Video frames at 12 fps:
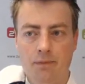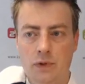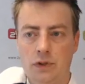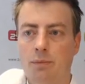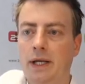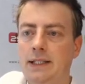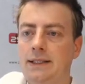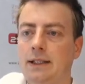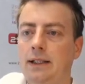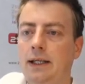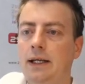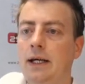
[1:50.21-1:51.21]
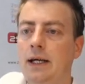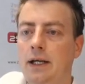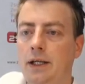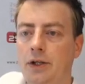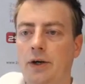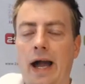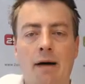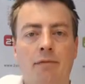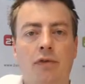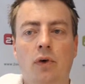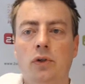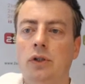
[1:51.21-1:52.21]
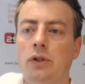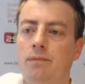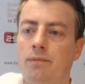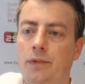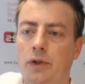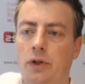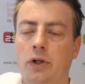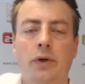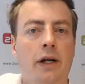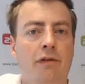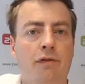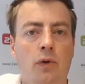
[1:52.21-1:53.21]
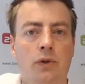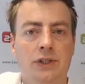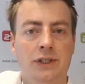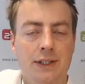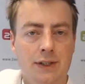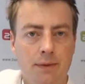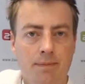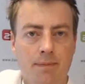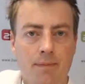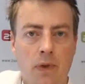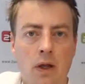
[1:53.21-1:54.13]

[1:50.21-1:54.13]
So basically your app folder, you'll create a folder system.